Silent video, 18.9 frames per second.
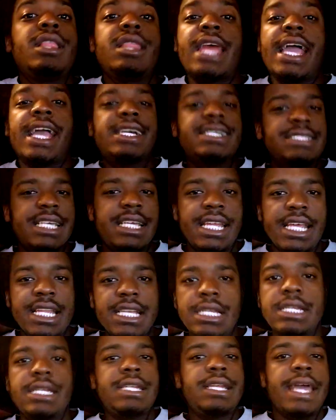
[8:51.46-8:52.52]
like, cause at the end
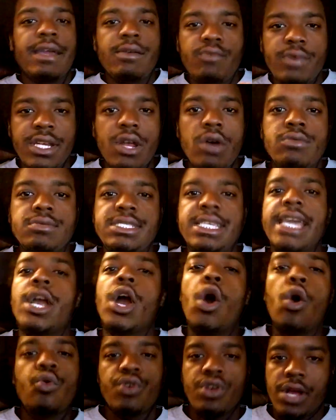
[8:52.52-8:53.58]
of the day, we don't take
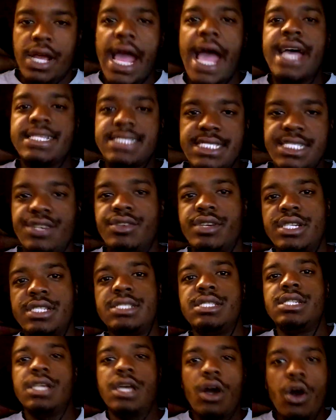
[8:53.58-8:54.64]
older guys
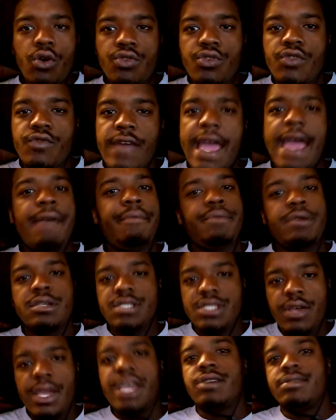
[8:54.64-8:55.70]
seriously. Older rappers,
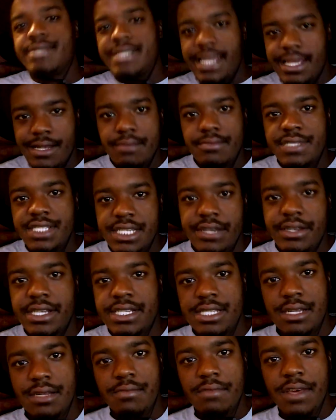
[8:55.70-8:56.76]
you ain't gonna take them
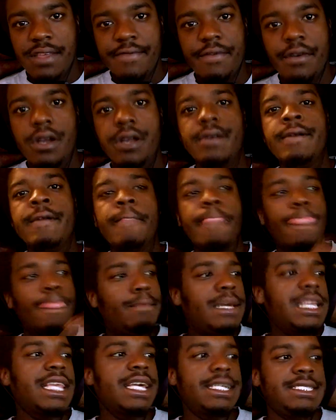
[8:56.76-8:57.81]
serious in a motherfucker.
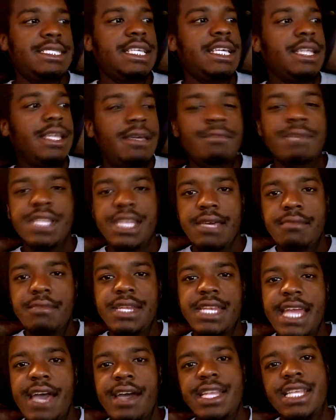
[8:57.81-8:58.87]
But like I said, Eminem
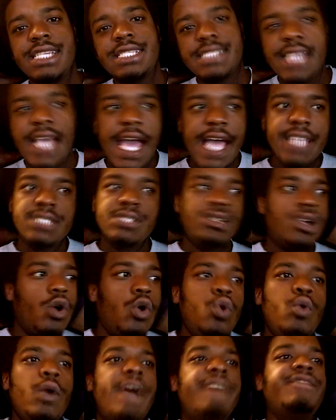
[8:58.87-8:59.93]
and now these guys, you know,
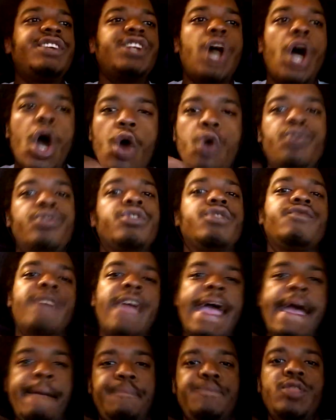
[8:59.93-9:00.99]
whoever the older
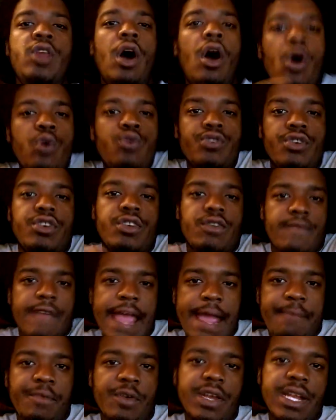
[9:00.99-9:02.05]
rap, the older the
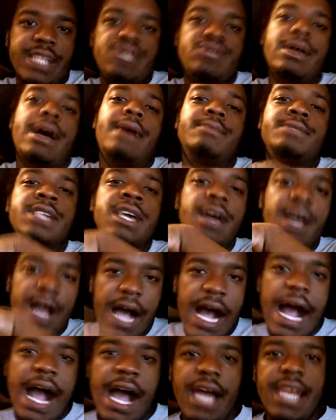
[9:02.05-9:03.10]
rapper that drops
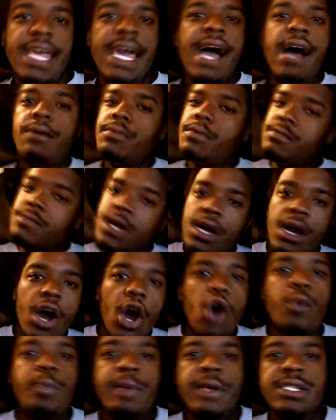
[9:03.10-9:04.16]
a hot album
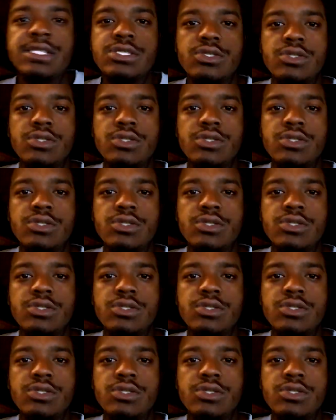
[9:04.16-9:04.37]
opens